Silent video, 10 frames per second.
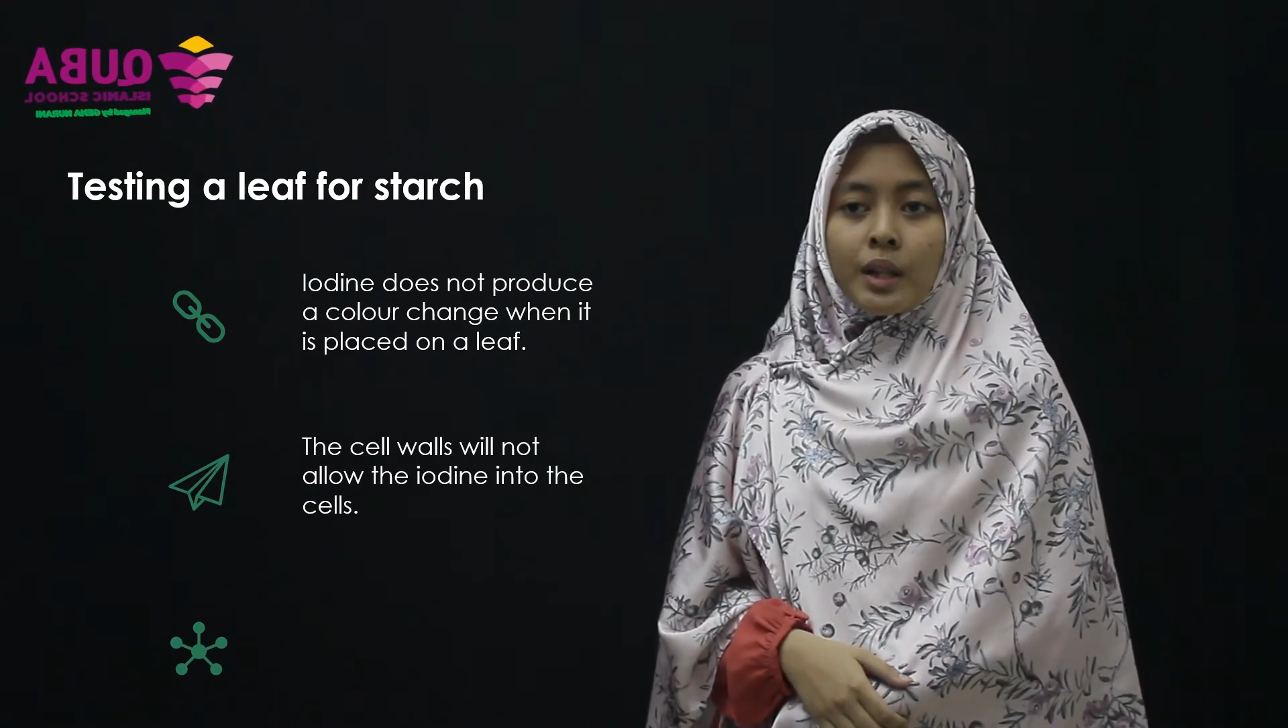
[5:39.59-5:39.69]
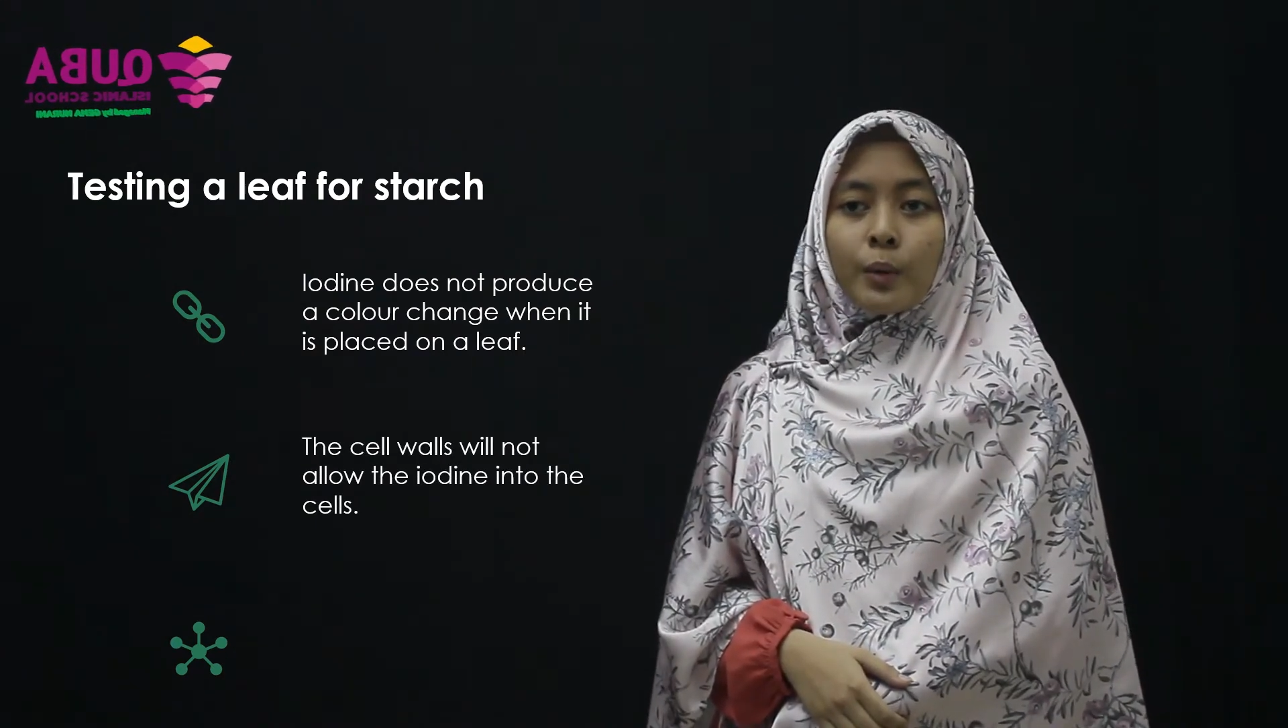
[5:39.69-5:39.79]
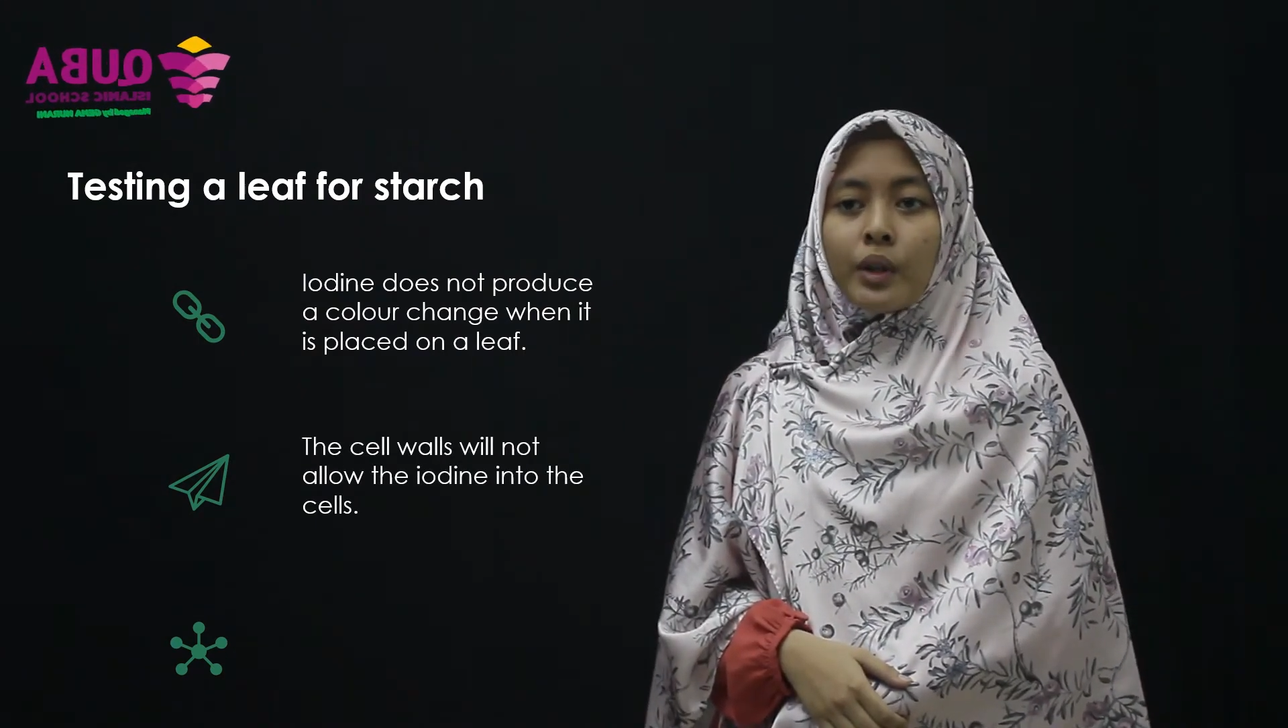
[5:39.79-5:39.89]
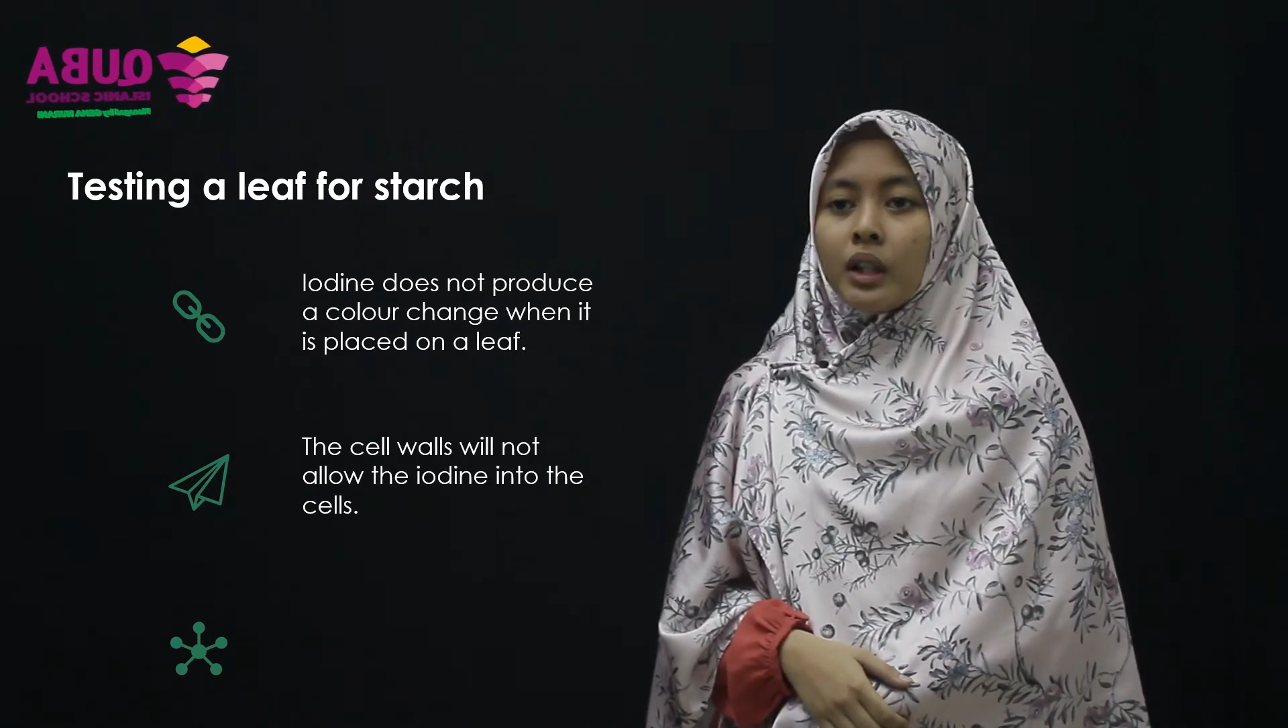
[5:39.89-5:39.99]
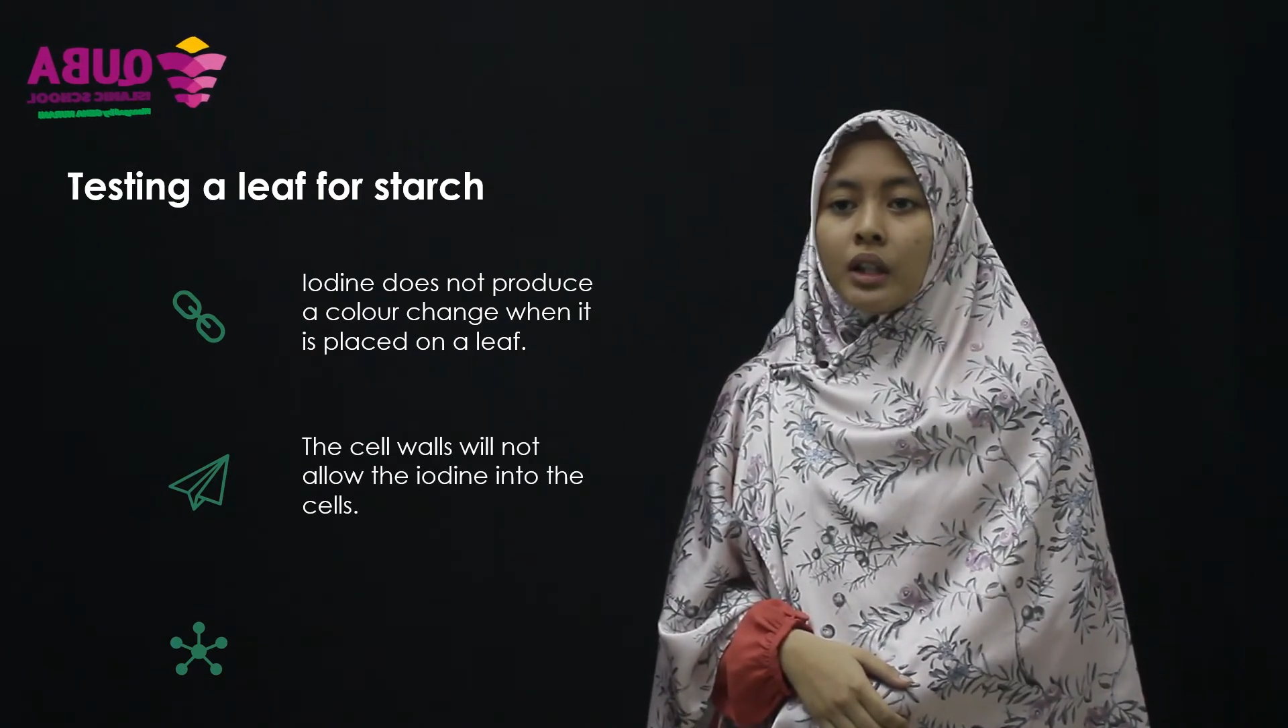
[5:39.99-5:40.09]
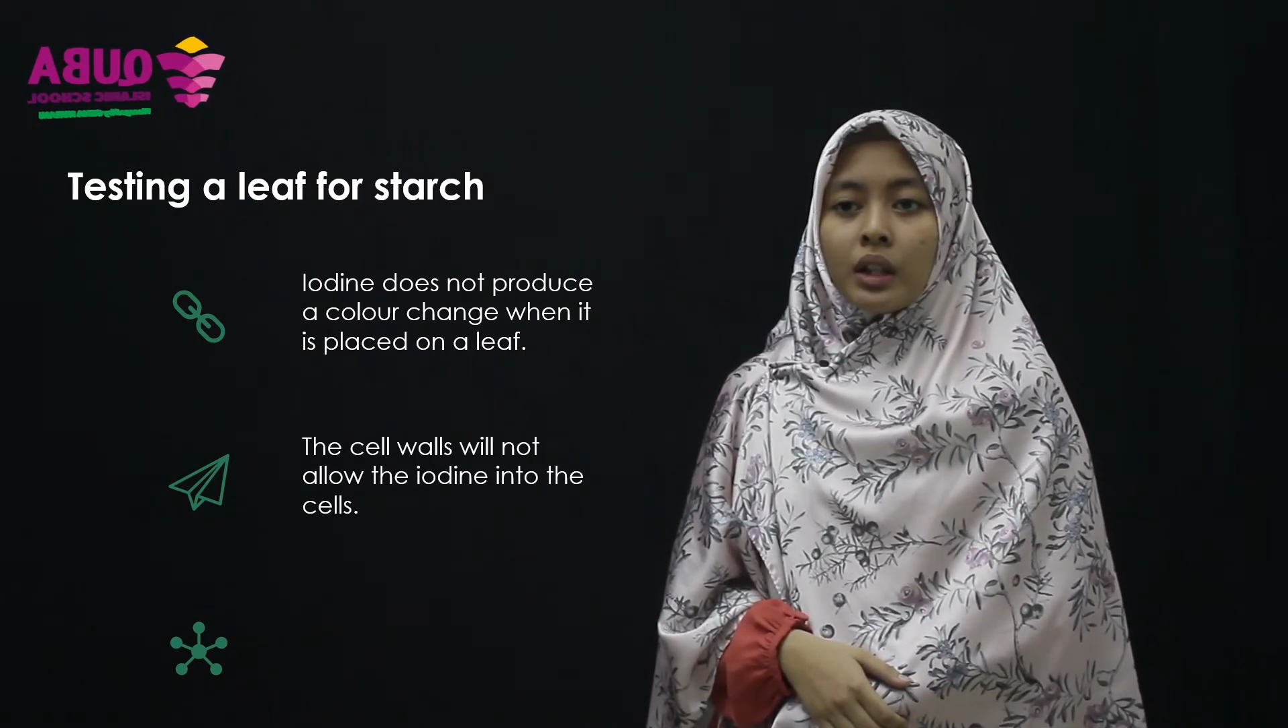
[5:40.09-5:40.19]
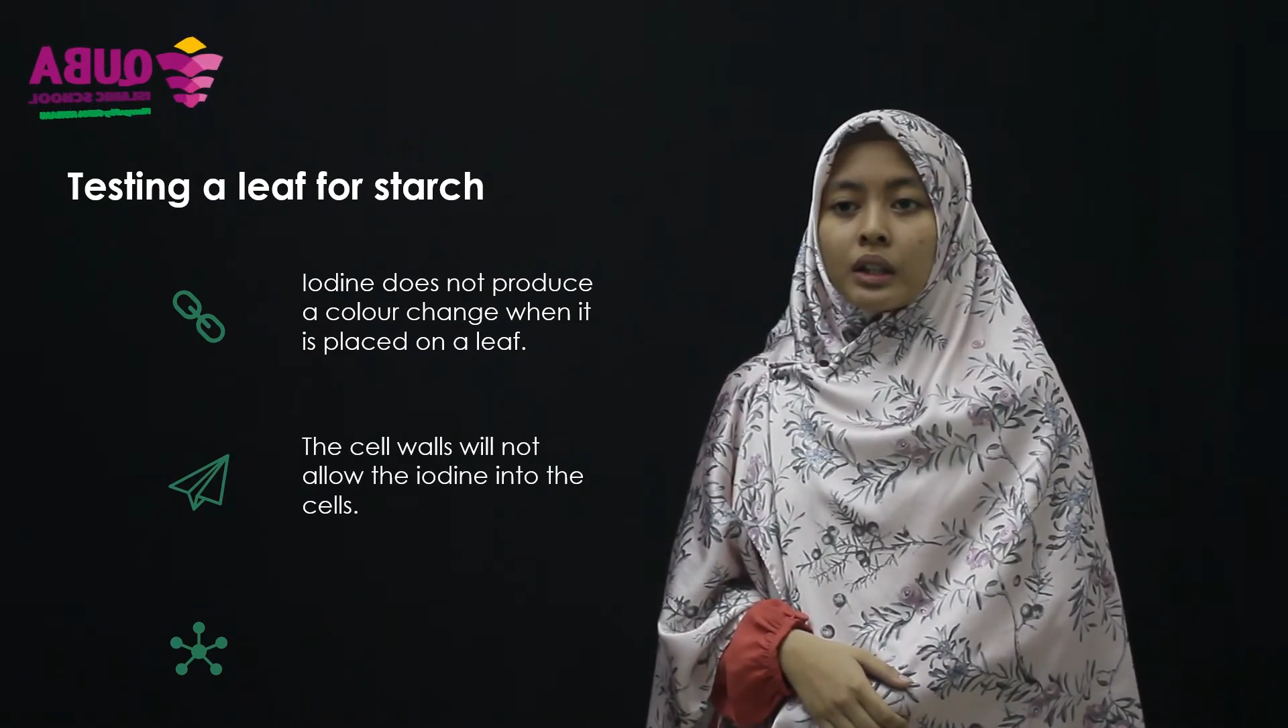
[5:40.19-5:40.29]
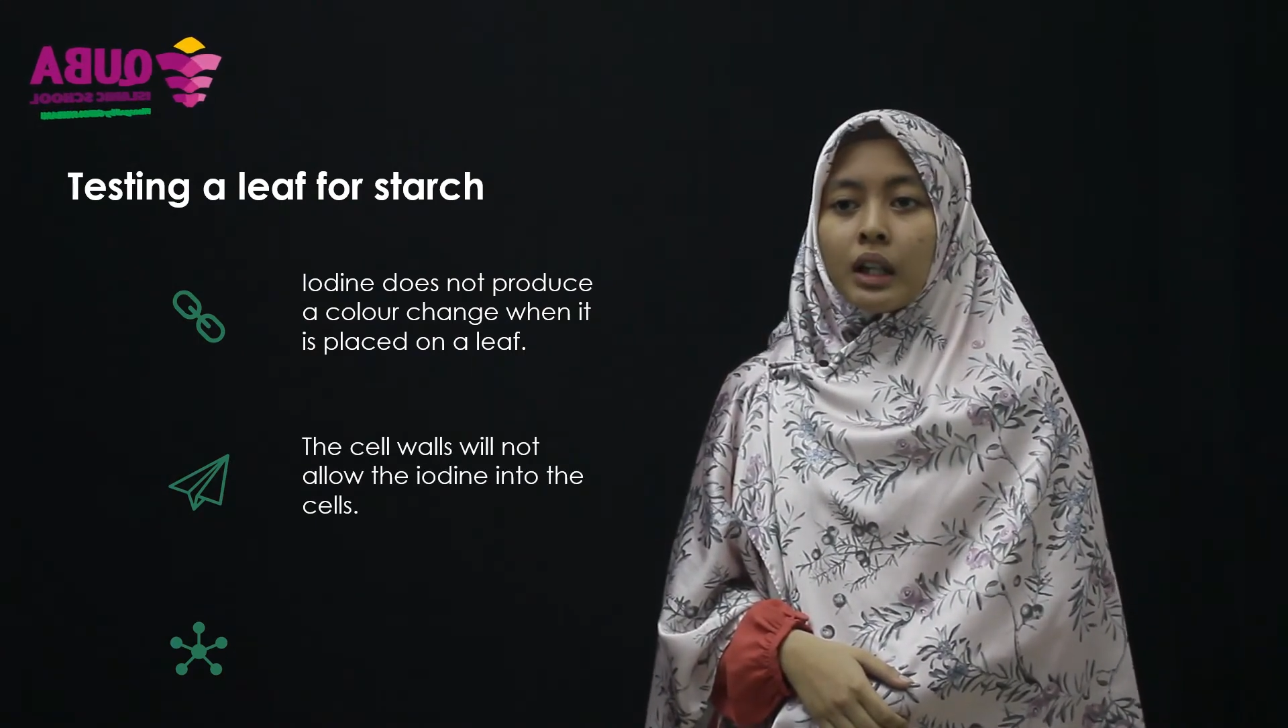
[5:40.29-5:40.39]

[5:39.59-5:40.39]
will not